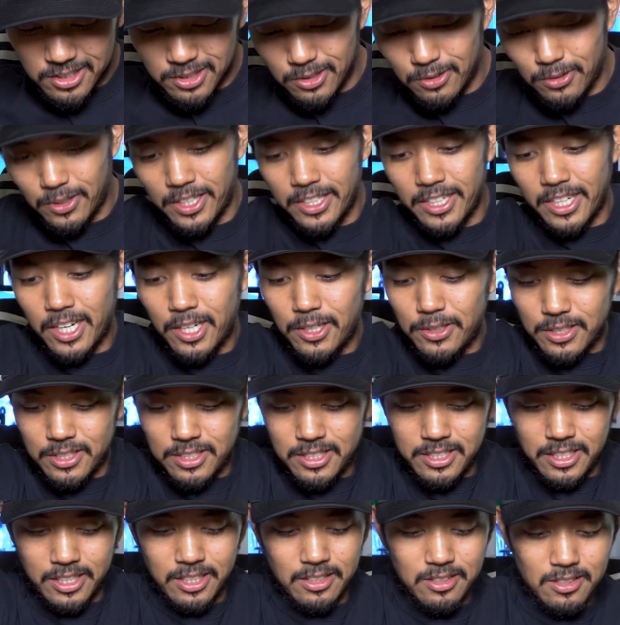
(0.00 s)
So right now
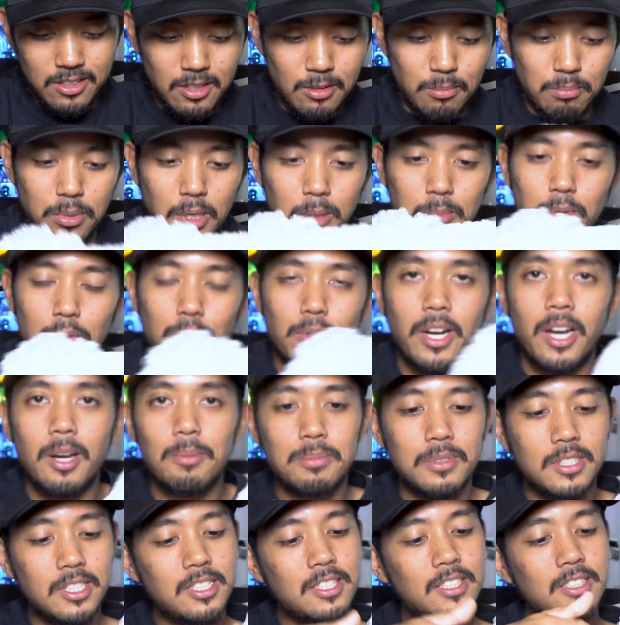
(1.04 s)
it's like all bubble
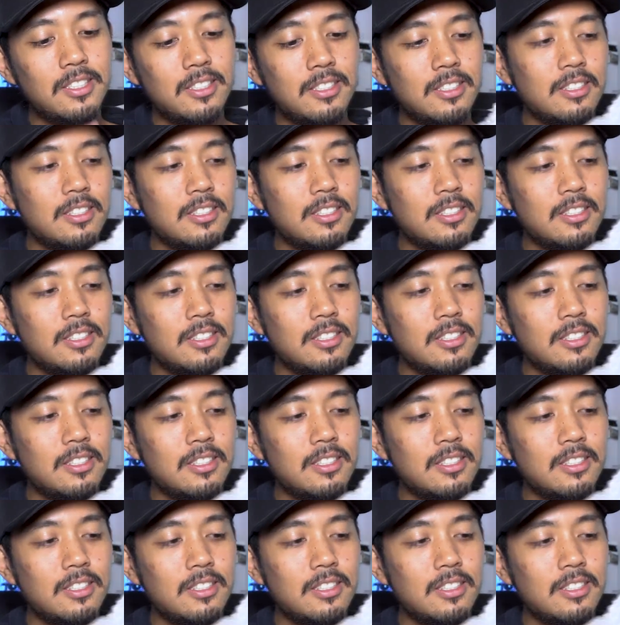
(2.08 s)
wrapped.